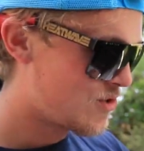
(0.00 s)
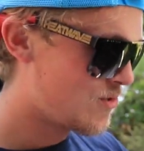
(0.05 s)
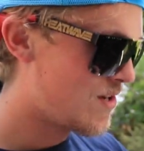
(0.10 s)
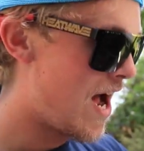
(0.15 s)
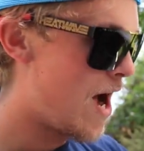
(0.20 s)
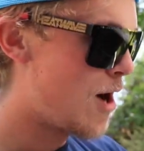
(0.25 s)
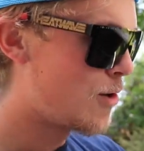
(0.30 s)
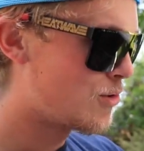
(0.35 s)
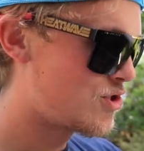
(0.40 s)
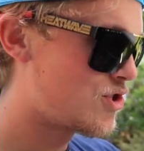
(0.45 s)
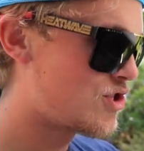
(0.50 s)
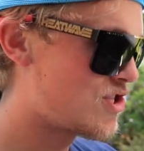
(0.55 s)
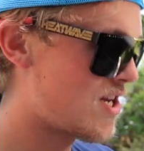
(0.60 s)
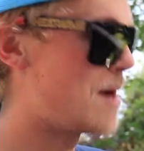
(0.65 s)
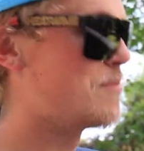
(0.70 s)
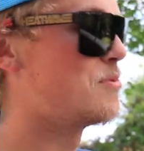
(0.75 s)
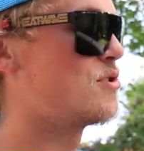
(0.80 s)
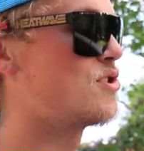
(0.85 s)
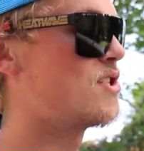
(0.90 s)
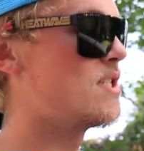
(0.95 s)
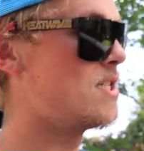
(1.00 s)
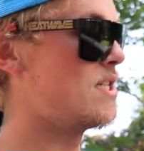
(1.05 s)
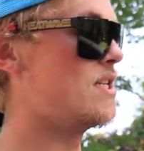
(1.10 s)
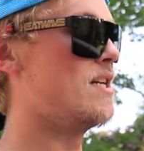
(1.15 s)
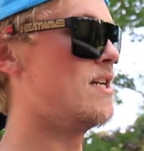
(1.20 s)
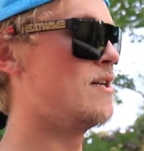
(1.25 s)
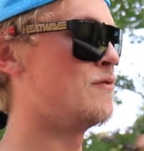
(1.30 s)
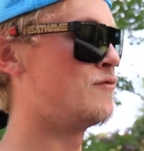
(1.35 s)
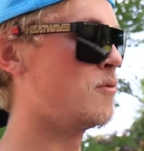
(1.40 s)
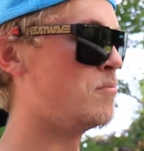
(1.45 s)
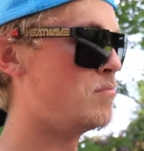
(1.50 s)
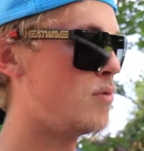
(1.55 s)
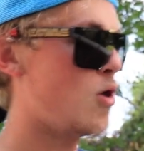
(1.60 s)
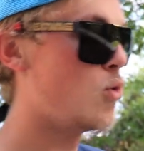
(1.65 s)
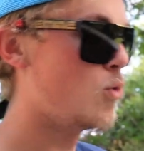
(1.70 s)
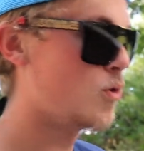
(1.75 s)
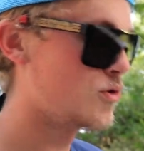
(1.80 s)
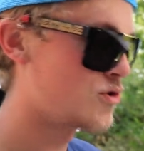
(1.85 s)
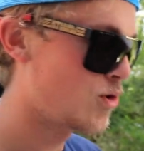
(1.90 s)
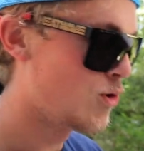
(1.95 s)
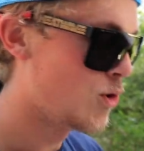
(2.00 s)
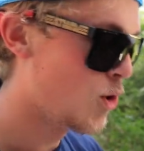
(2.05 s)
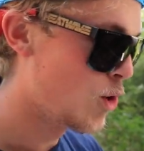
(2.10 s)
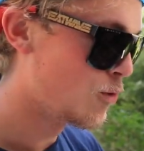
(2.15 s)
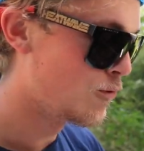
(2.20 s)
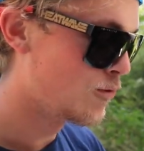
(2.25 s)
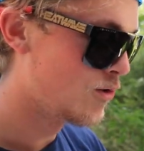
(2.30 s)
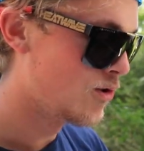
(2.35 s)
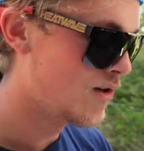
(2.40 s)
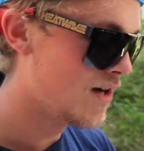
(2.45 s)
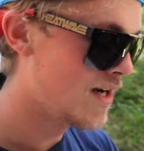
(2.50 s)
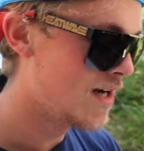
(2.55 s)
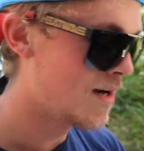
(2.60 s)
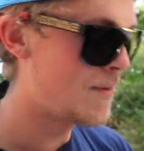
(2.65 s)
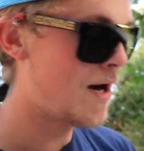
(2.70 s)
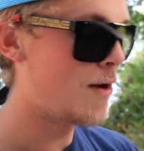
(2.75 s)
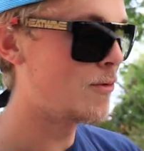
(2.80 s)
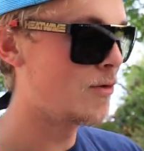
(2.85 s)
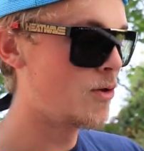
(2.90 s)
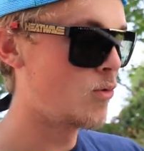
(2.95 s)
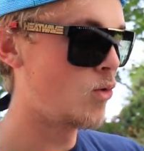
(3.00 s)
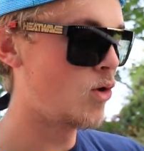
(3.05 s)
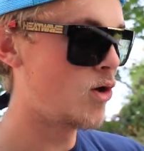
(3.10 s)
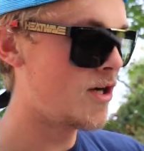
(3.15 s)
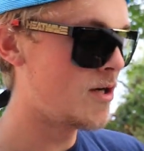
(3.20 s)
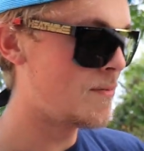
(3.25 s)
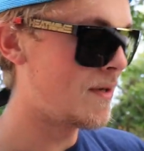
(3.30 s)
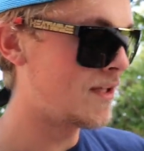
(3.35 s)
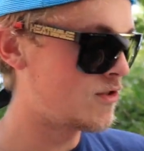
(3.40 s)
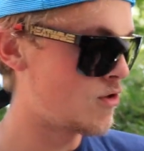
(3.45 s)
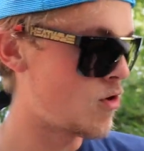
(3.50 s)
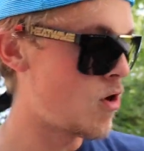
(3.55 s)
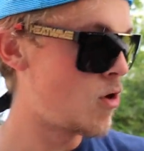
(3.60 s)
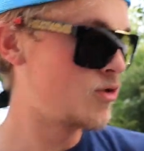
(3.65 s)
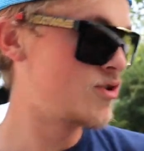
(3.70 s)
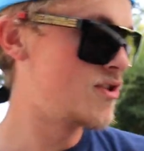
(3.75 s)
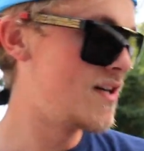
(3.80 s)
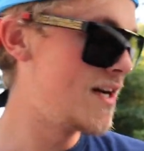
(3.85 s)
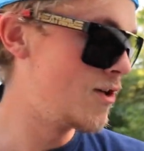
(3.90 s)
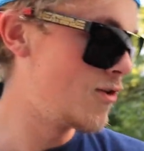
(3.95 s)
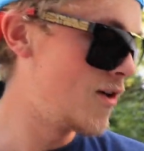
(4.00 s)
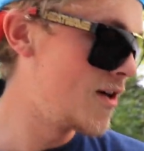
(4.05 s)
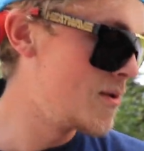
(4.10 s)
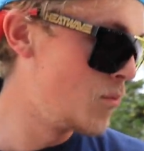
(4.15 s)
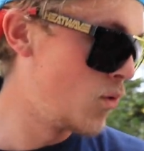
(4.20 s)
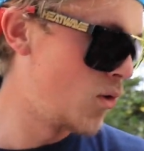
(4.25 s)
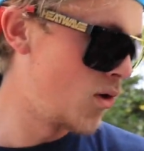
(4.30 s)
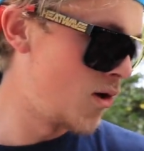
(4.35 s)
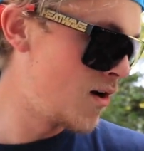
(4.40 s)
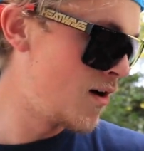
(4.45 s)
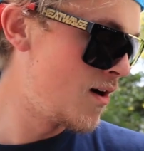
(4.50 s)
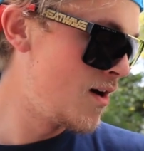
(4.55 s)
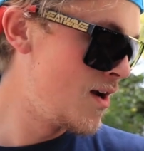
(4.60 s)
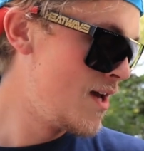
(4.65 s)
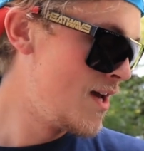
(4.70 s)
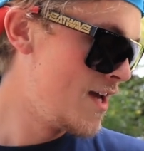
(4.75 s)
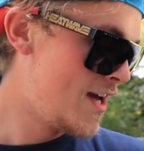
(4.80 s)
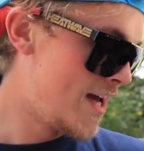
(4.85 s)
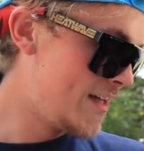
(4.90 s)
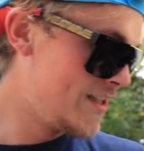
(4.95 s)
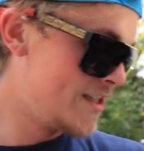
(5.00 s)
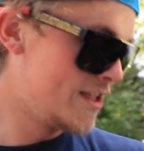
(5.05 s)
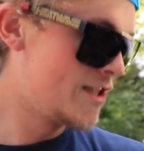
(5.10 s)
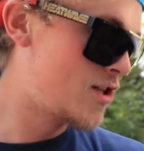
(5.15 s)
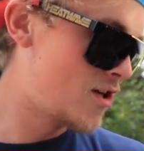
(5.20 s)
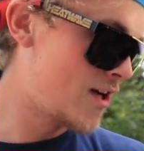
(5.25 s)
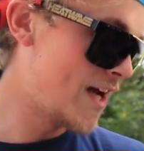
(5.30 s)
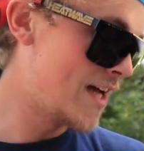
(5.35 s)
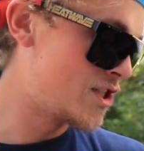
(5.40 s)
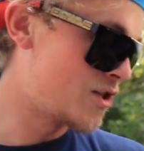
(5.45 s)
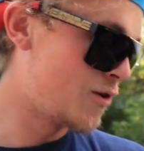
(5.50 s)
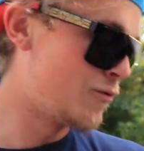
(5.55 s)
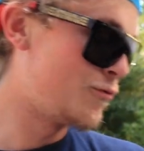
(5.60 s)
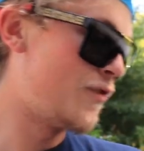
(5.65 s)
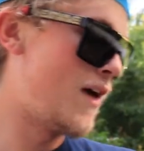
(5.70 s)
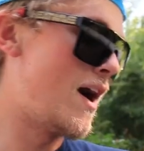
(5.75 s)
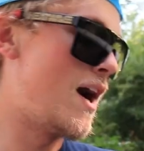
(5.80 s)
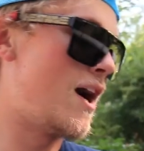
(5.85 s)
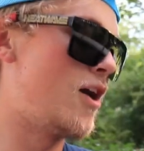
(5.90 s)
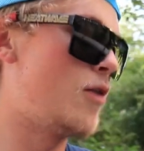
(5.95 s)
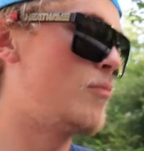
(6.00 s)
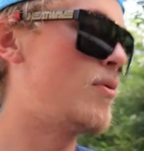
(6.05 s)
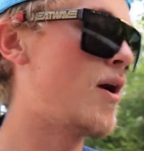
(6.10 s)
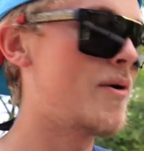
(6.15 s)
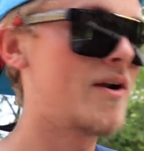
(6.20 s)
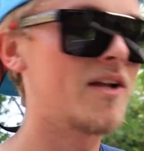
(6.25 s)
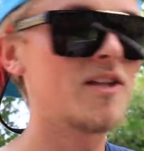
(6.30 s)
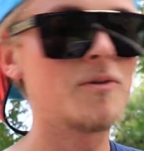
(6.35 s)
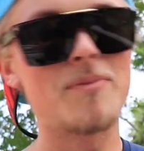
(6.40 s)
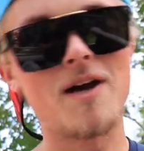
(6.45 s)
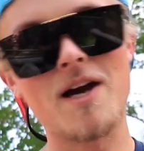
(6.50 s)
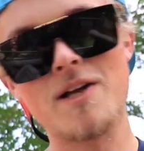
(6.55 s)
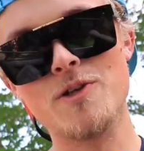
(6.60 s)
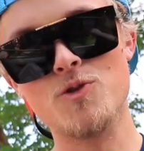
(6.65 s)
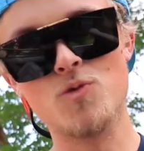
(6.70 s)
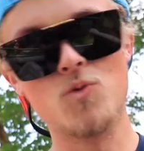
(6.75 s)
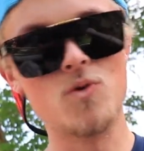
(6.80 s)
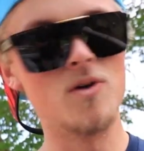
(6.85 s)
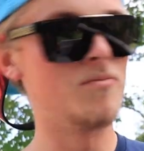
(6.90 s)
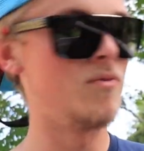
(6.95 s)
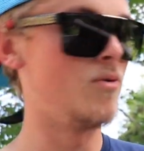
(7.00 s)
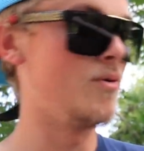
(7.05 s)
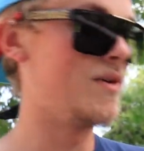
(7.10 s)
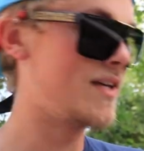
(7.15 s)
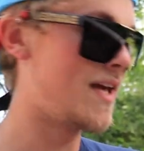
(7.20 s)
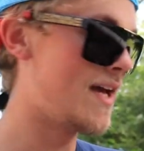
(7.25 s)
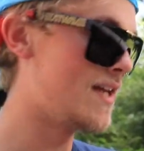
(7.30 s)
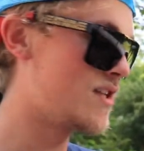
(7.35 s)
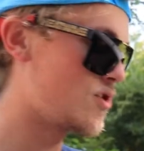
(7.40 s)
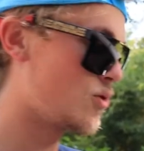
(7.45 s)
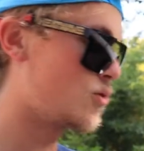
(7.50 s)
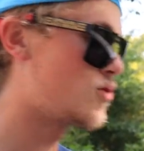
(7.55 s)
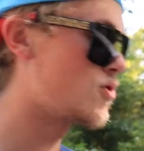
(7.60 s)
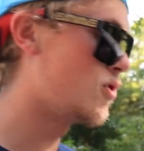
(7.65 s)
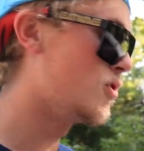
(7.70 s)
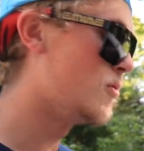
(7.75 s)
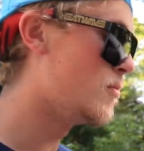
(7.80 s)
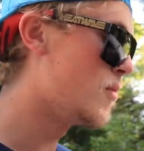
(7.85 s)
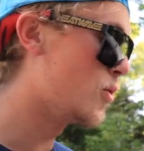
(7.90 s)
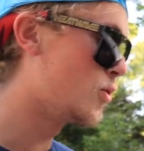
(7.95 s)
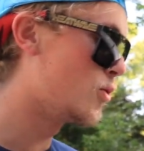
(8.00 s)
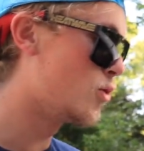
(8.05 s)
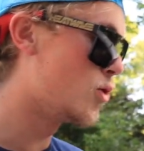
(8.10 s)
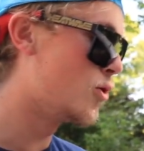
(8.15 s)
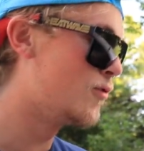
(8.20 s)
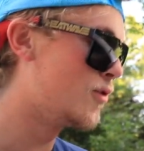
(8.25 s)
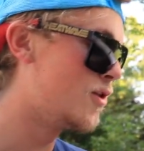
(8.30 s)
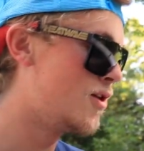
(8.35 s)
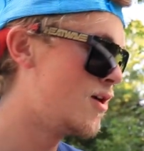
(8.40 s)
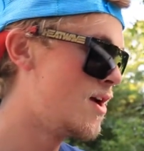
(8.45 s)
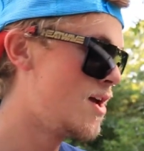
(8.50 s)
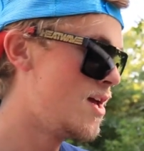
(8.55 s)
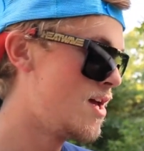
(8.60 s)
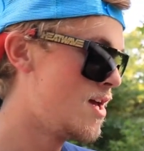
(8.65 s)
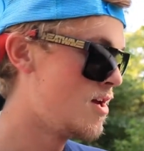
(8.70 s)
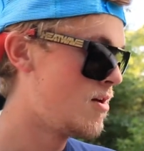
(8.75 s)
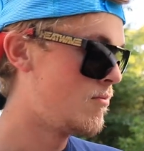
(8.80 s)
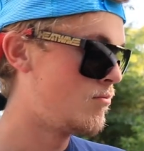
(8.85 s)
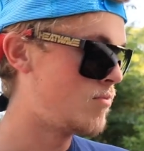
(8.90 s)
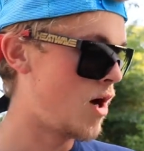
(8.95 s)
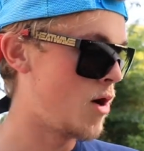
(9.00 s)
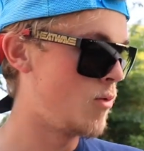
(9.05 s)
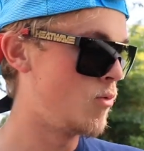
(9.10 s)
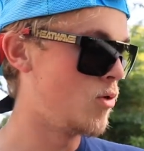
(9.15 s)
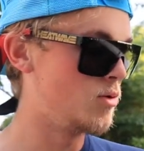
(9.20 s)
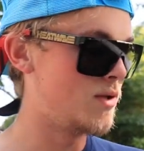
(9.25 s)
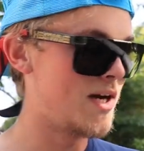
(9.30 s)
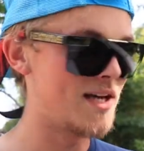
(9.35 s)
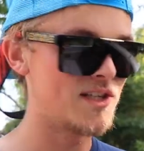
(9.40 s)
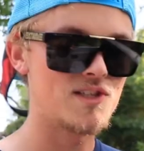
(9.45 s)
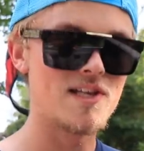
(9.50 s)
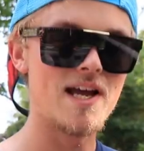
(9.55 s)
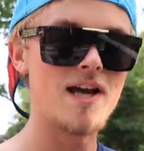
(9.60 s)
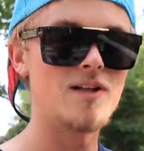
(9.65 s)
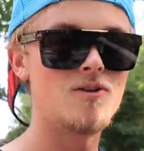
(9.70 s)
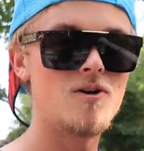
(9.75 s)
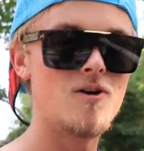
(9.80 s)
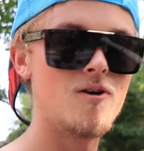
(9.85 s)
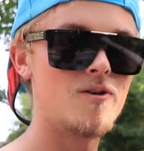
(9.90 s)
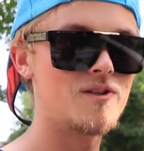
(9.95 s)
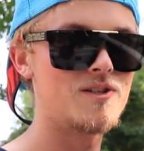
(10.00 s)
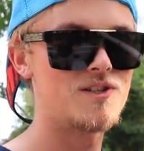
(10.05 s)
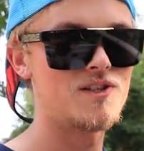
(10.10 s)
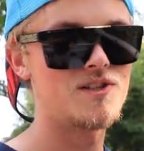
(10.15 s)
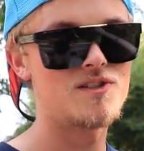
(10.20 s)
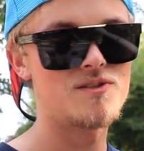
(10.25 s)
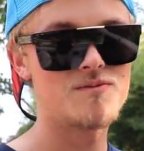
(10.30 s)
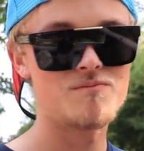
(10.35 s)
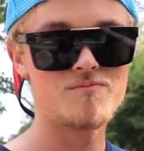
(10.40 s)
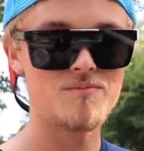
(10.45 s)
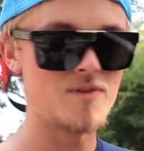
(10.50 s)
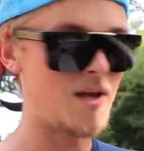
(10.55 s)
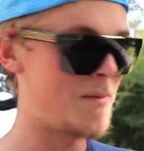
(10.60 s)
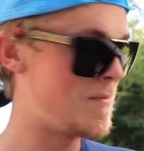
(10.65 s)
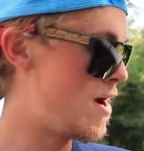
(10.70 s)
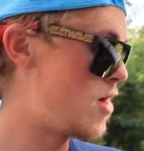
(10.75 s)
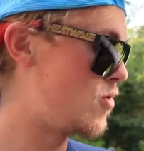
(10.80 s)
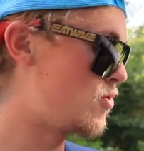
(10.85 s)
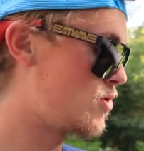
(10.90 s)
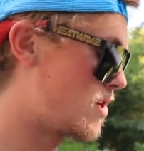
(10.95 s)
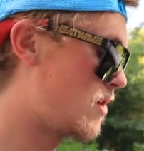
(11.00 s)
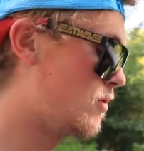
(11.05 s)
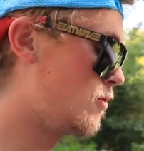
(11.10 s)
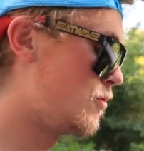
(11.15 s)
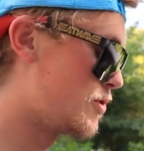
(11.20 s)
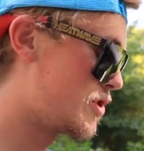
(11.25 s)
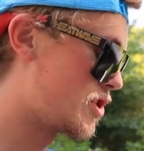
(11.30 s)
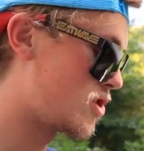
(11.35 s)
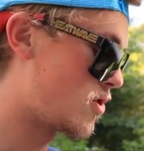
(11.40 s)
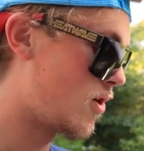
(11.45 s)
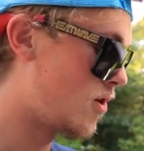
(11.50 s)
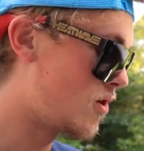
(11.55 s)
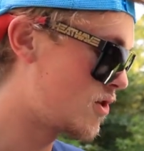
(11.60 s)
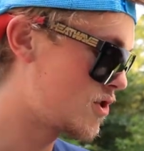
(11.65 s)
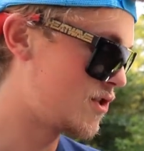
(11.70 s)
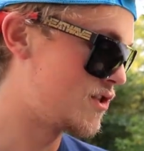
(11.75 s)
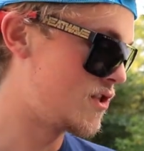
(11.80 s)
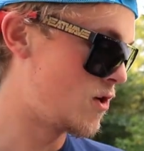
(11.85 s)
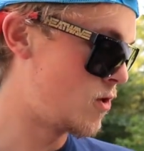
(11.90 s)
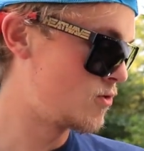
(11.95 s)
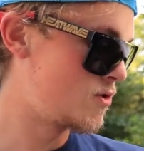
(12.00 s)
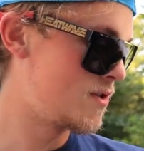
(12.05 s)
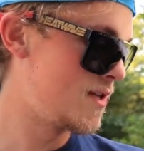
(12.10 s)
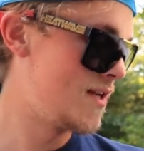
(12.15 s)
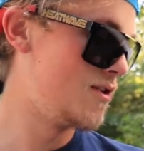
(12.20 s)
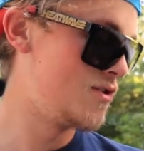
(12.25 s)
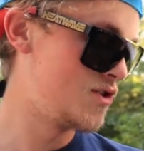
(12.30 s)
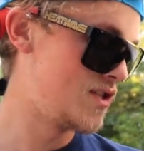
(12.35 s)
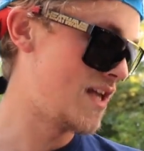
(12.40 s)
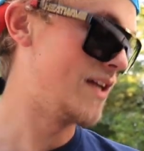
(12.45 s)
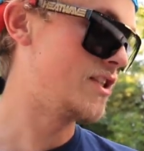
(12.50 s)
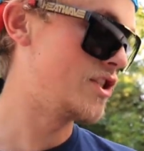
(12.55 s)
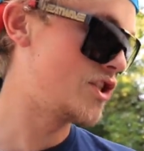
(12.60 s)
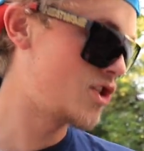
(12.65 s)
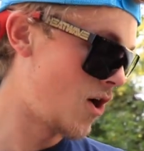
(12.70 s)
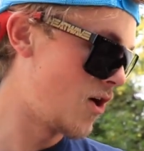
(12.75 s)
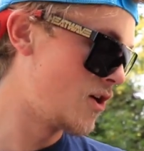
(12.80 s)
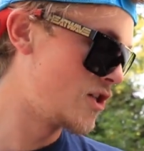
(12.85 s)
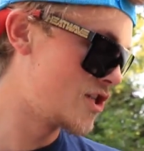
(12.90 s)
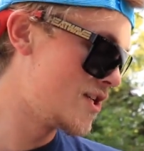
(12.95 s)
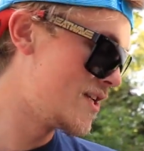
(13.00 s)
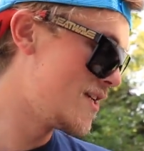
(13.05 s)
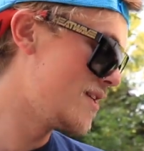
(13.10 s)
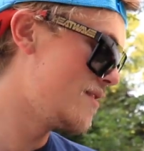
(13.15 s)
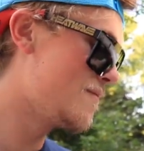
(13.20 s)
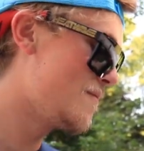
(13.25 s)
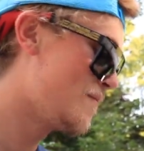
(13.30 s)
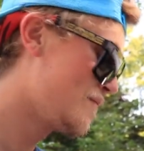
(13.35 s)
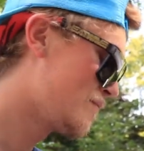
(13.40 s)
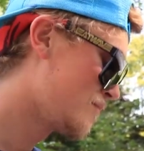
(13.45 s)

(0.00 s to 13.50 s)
so now it's just time to see if the boat will turn over. And I'm not really worried about the alternator anymore. It did catch on fire, probably gonna have to buy a new one, but we can still turn the motor over. Probably won't last that long because that battery's gonna lose charge because the alternator's not charging it.